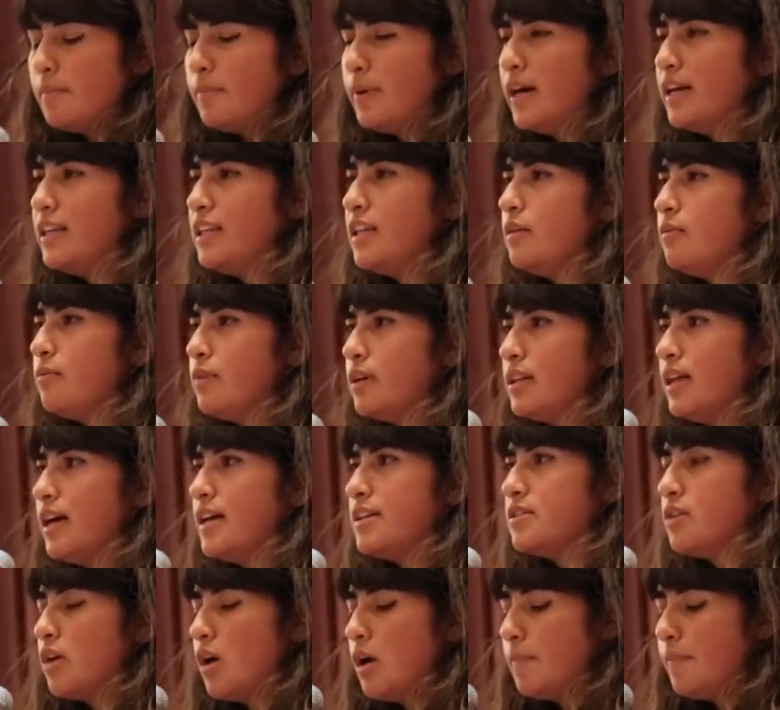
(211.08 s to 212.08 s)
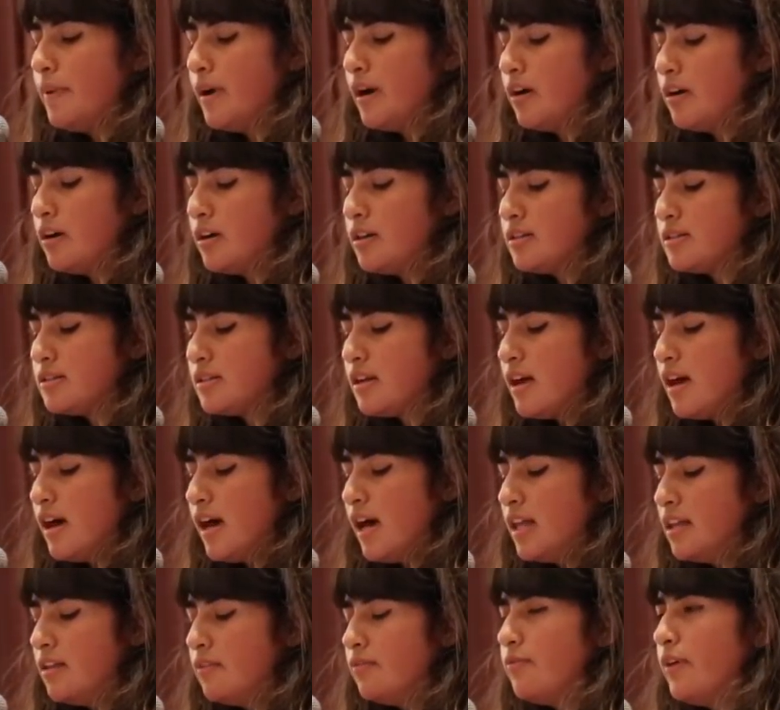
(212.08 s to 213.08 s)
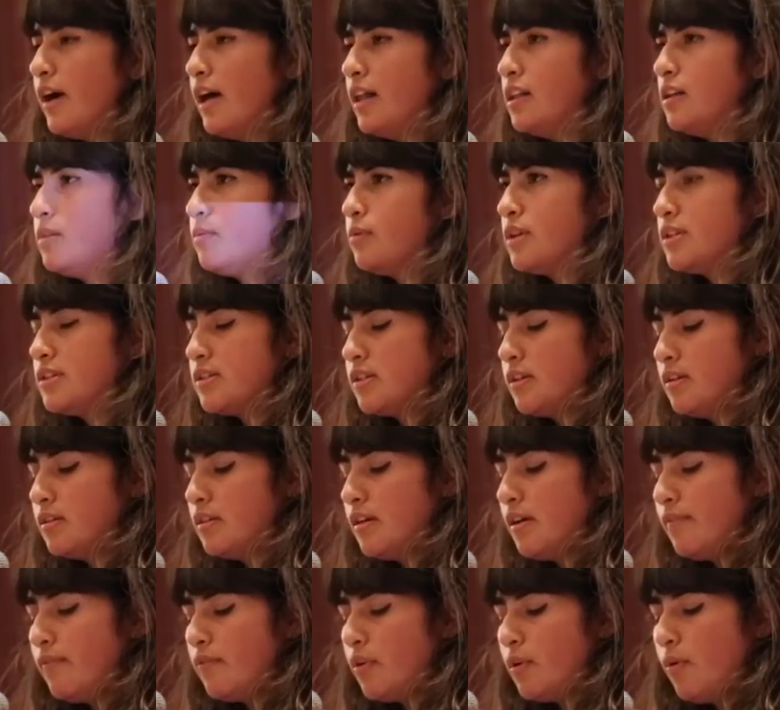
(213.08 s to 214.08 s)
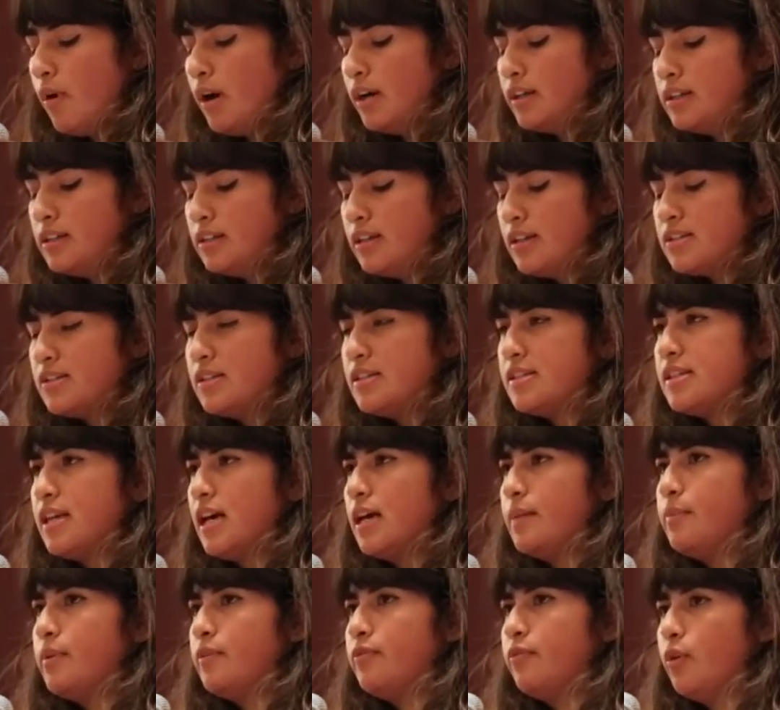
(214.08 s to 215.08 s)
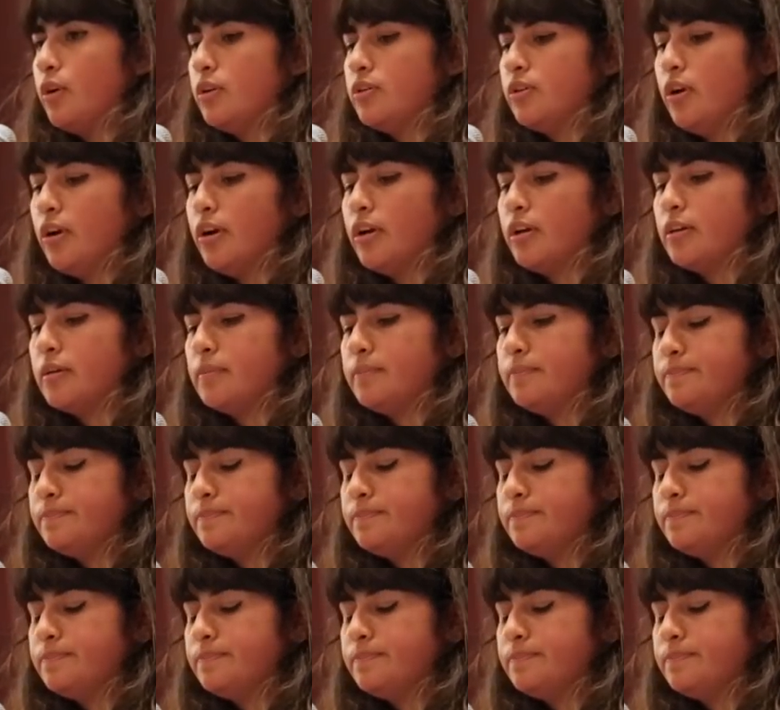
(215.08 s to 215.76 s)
But I then realized that our parents had a valid reason for wanting us inside before dark.